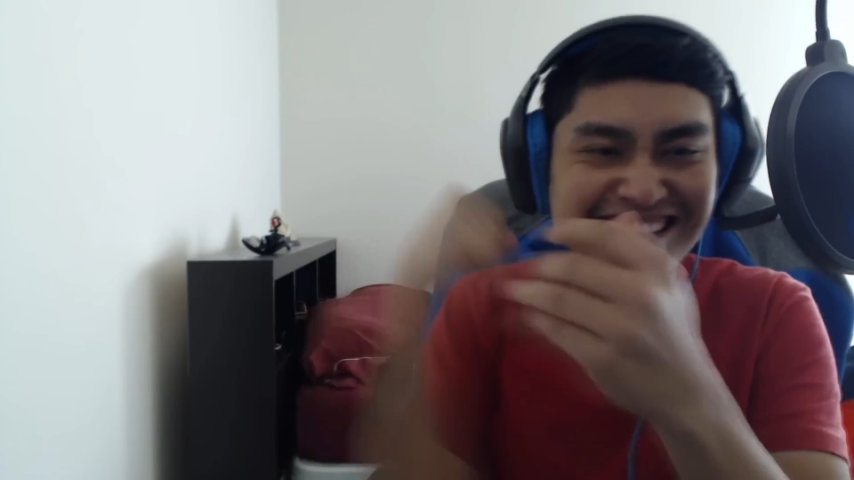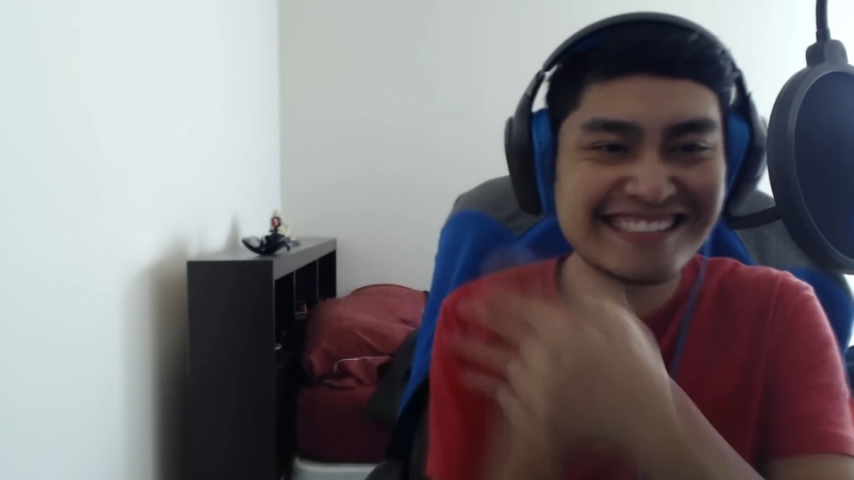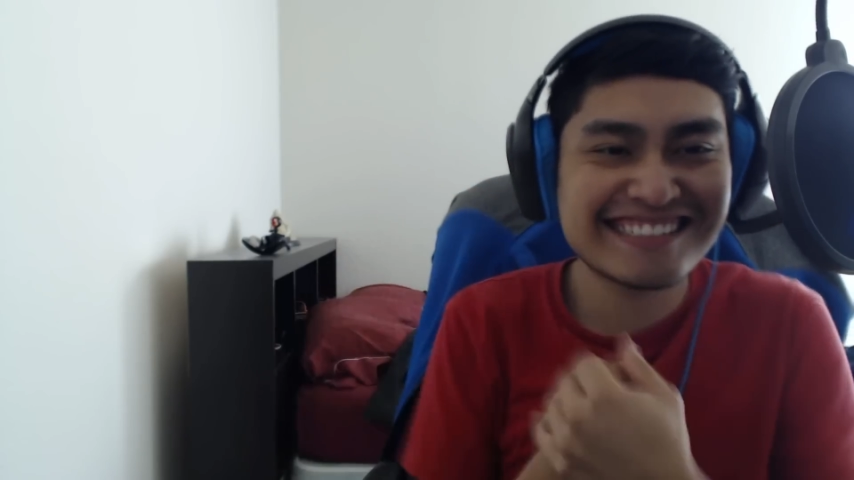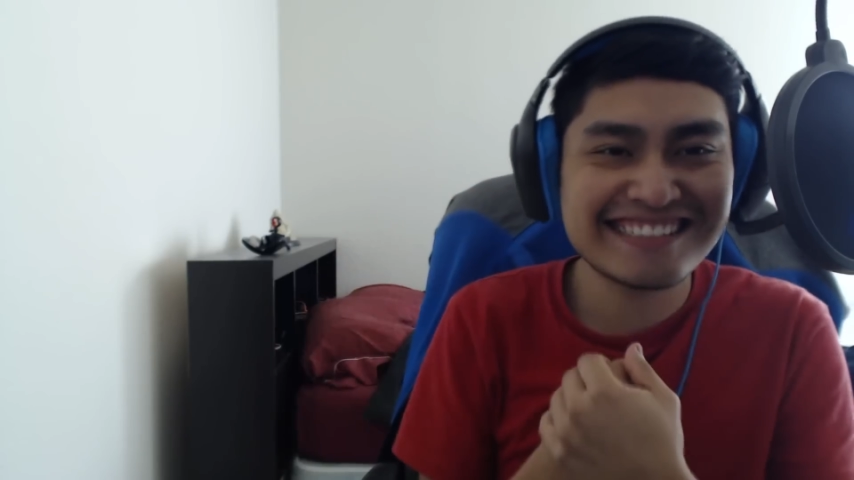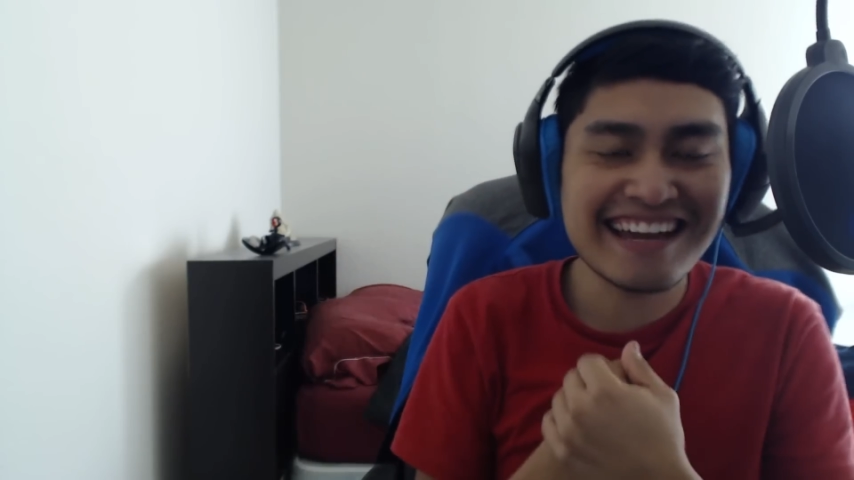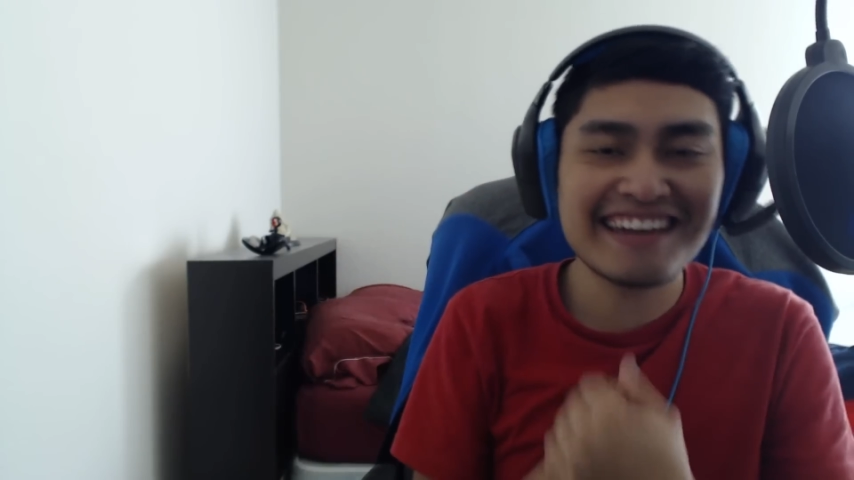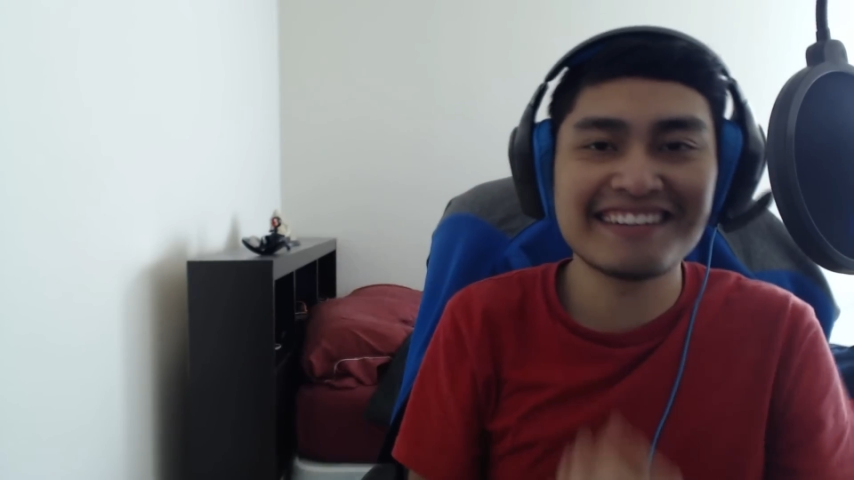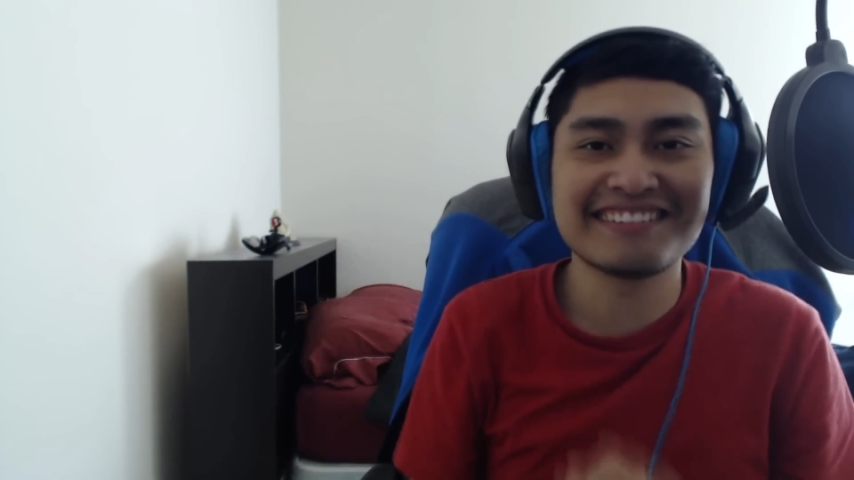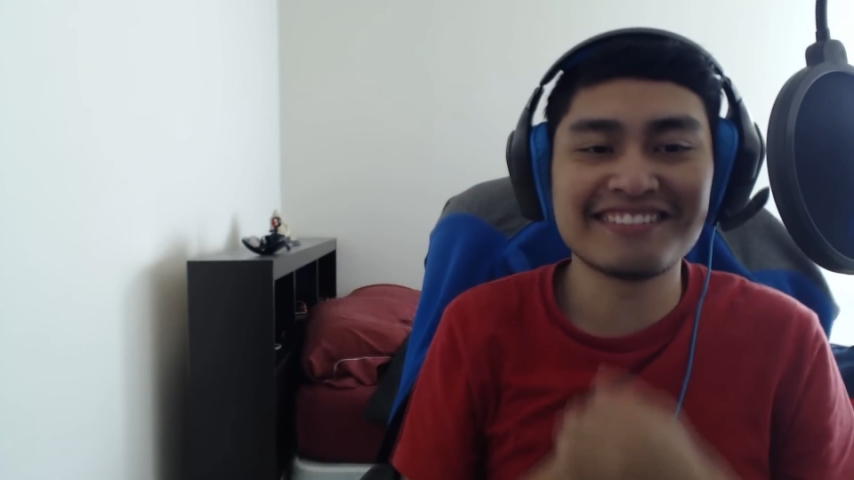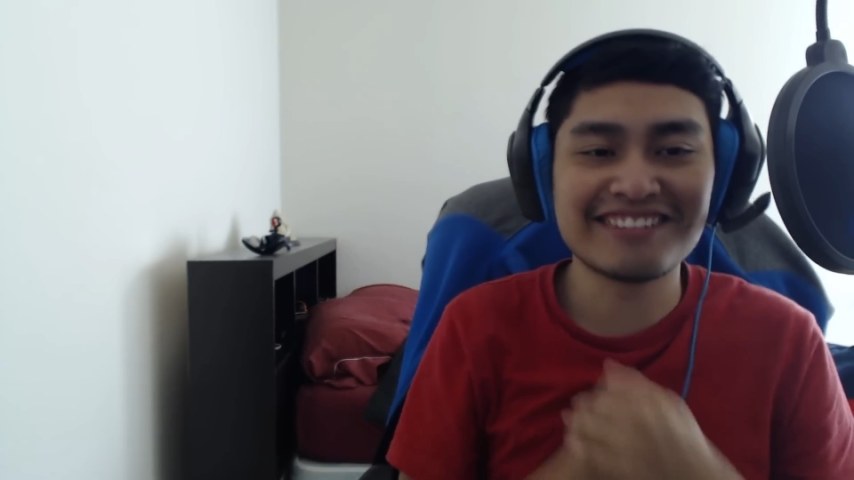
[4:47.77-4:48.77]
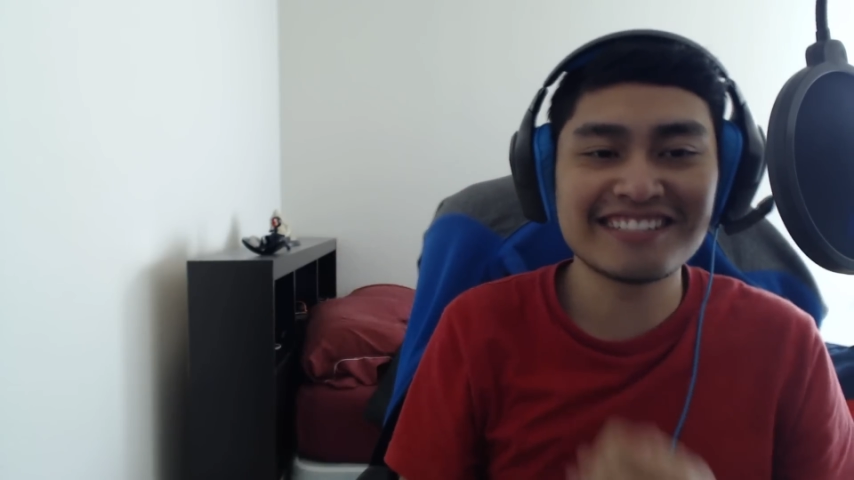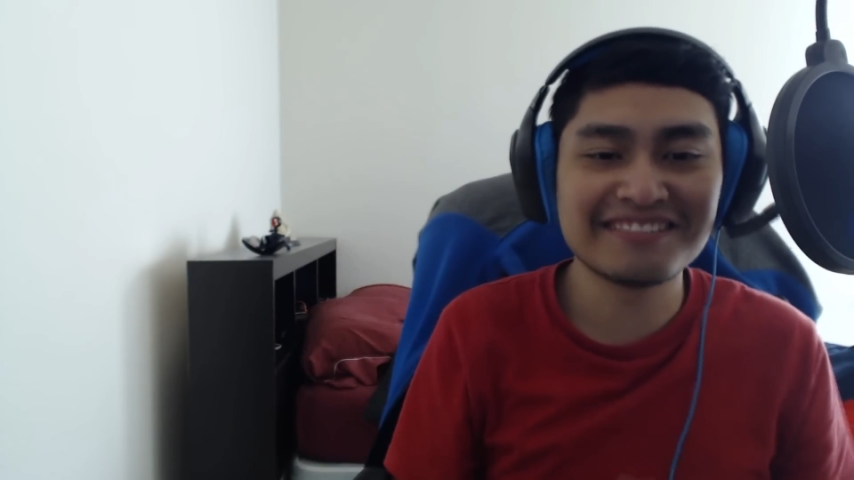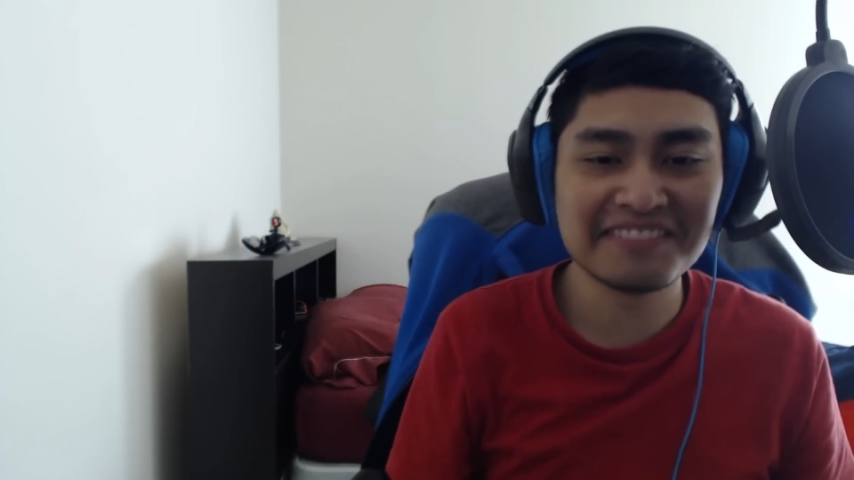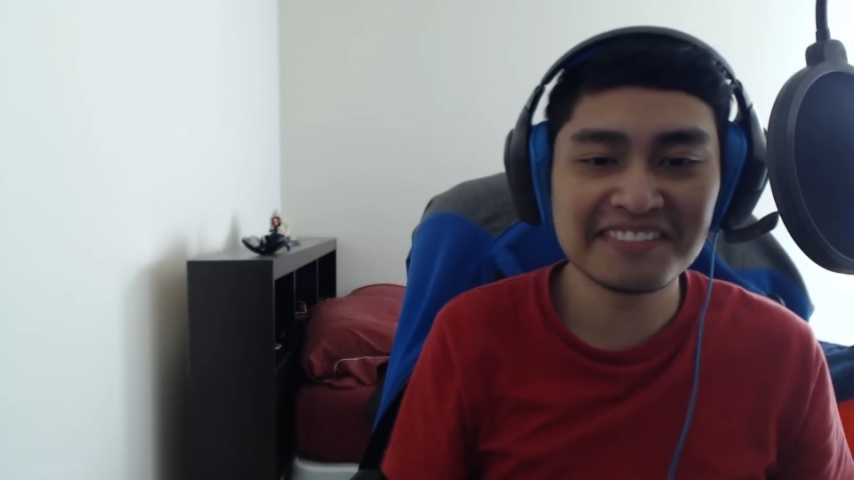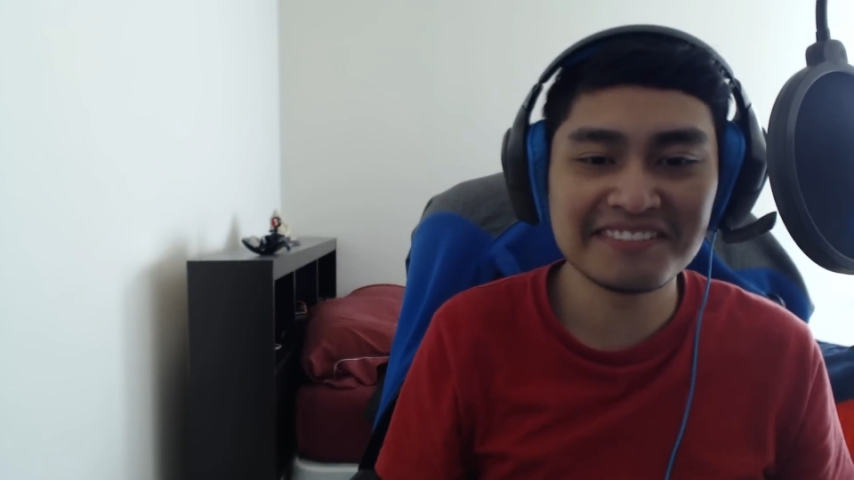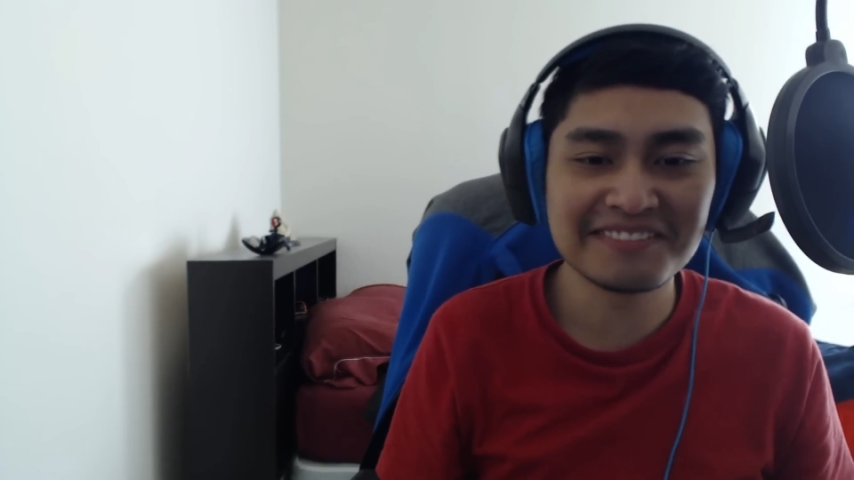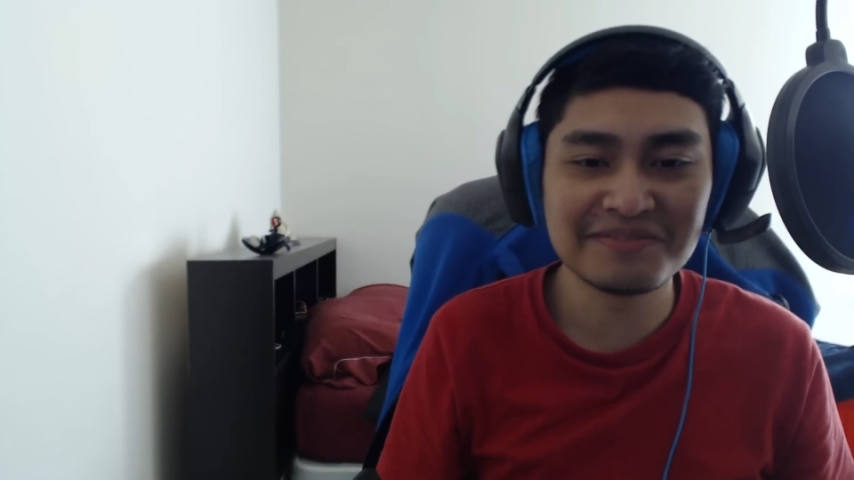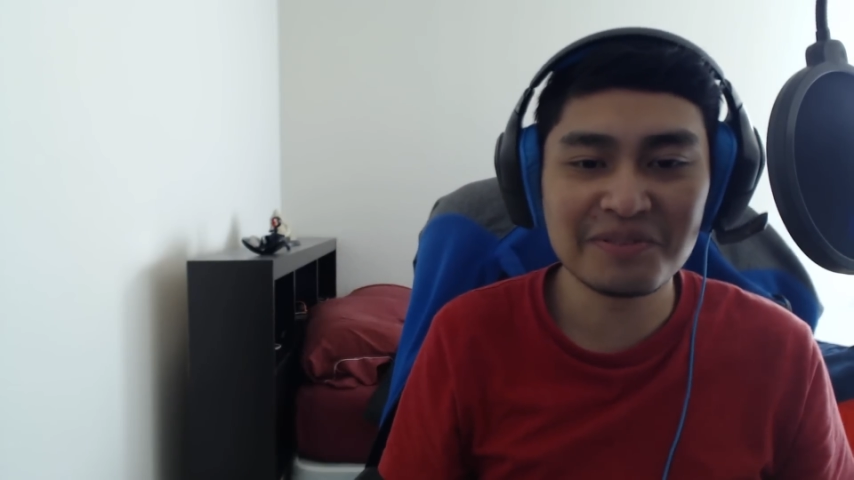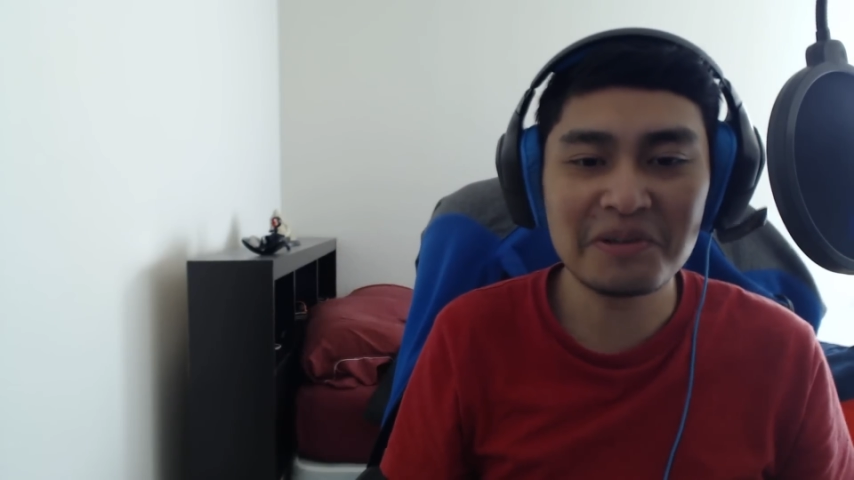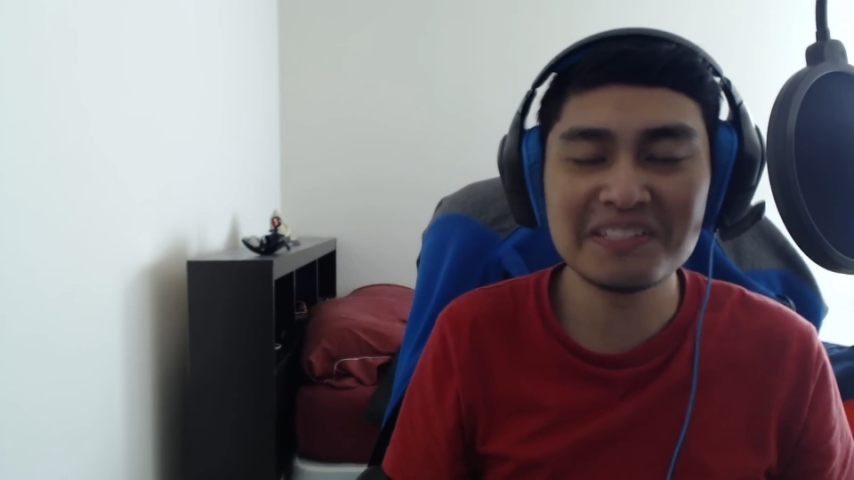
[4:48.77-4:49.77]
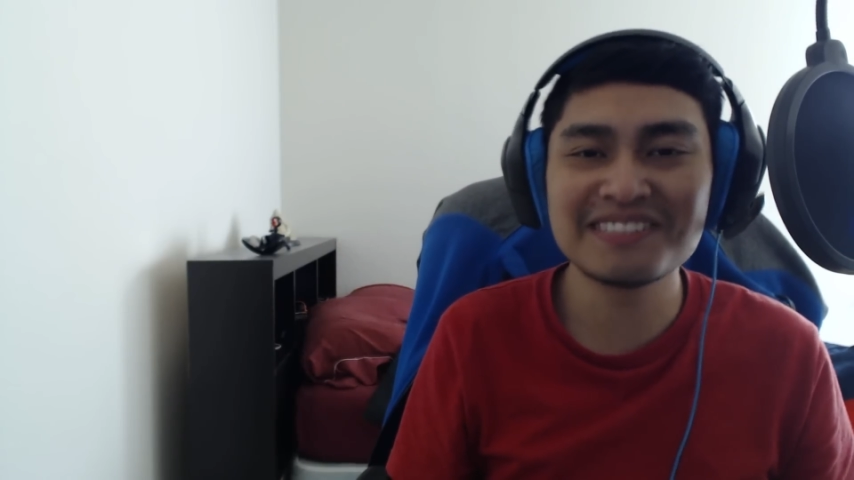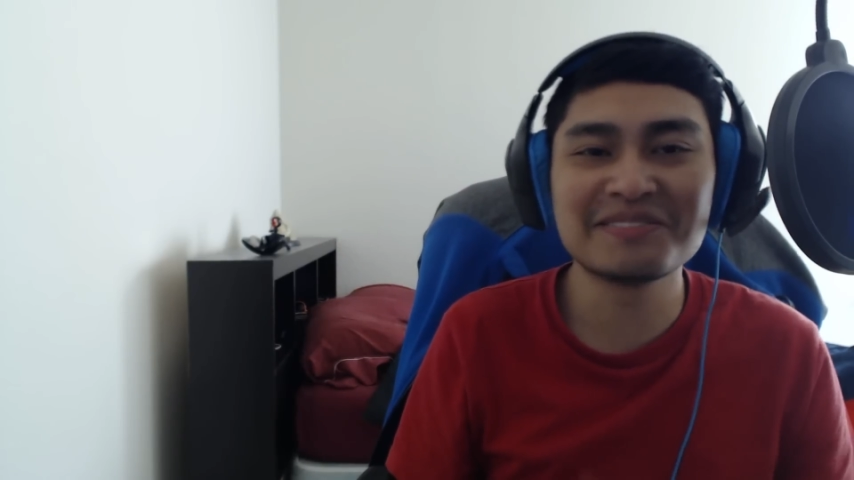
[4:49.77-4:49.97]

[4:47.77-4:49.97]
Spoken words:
like stank and aggressiveness in her voice.